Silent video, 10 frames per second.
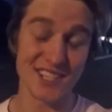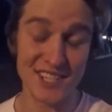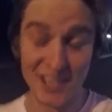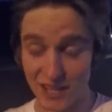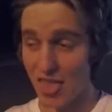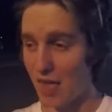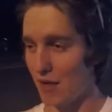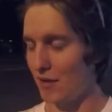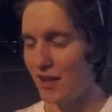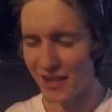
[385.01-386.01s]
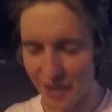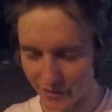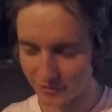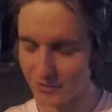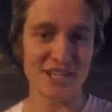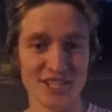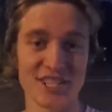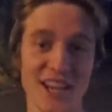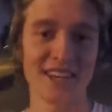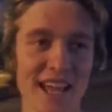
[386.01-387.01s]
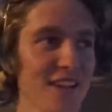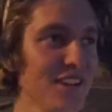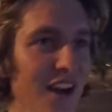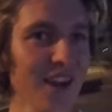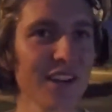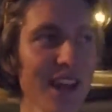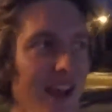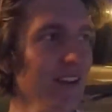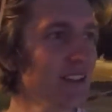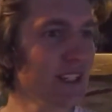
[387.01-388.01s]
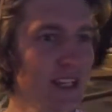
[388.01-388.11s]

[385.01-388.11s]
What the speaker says: actually starting to get dark now,